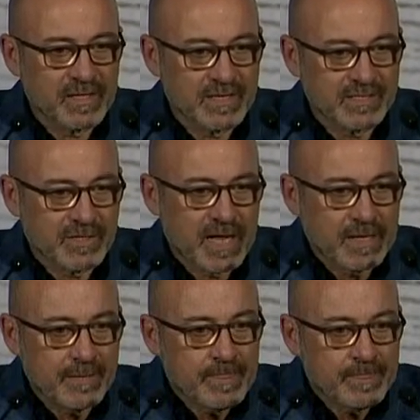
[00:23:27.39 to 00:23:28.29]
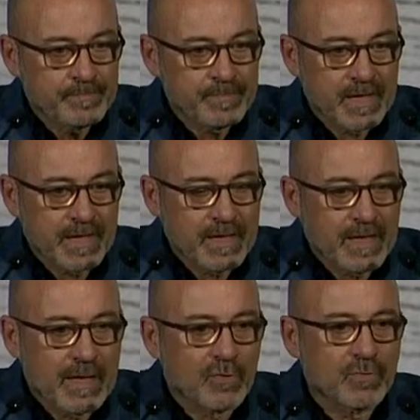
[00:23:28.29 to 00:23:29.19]
this is something that has to
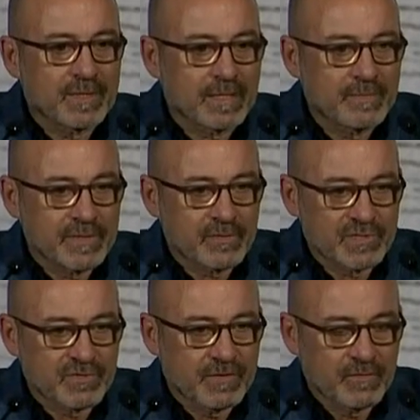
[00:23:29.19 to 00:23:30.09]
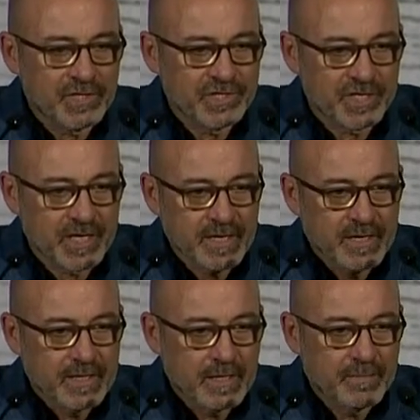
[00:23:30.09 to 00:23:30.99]
be implemented via
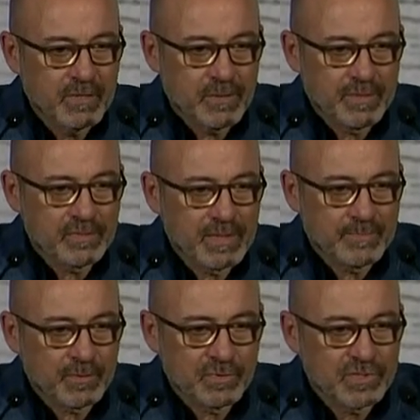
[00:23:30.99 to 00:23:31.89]
international agreements,